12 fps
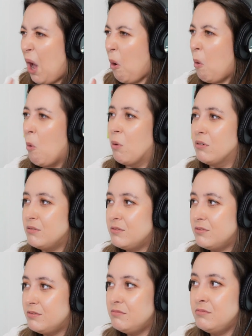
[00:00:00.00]
Oh, you took
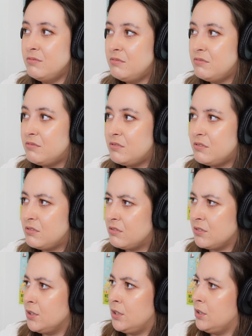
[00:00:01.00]
me for everything
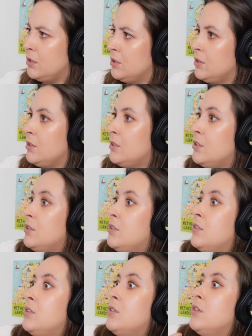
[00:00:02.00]
that I had and
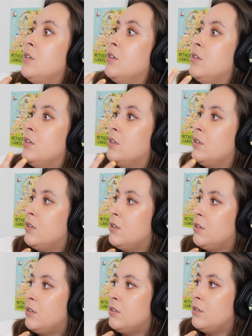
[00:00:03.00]
kicked me out of
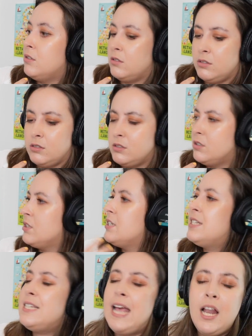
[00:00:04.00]
my own.
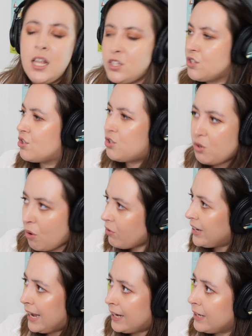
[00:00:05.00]
Tell us your
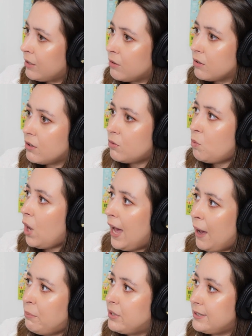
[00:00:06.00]
story, Ellie. What
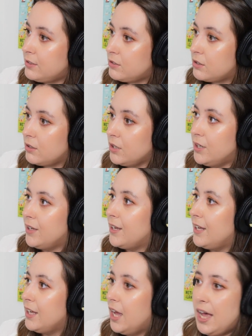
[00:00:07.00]
happened?
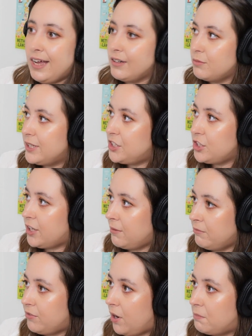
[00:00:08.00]
Hun, where'd you
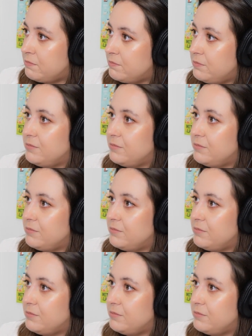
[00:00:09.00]
come from?